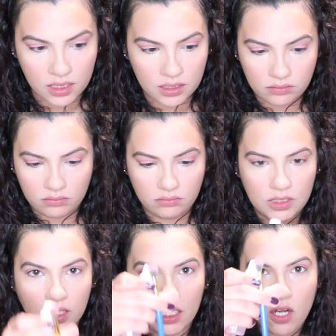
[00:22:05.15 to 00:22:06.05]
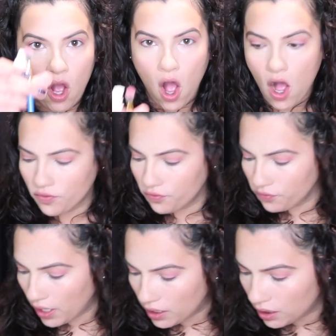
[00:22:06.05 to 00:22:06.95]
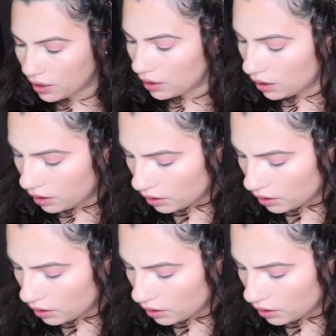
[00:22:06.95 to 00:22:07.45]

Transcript: to clean off any